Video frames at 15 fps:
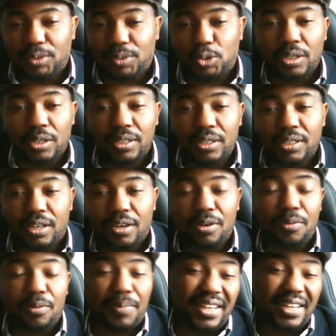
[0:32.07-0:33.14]
showing,
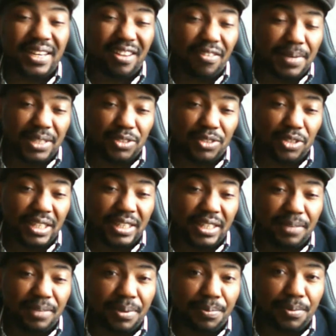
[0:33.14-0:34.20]
or by the government showing
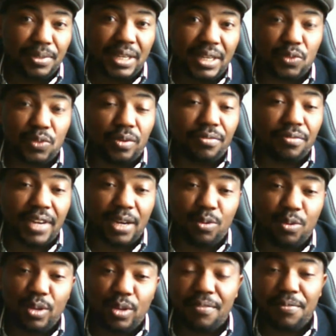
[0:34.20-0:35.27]
the people that we
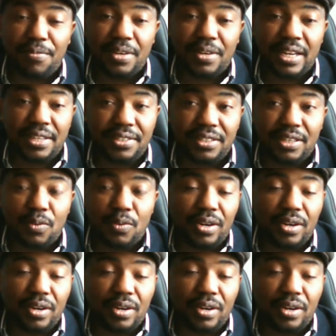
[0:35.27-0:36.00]
value every Nigeria,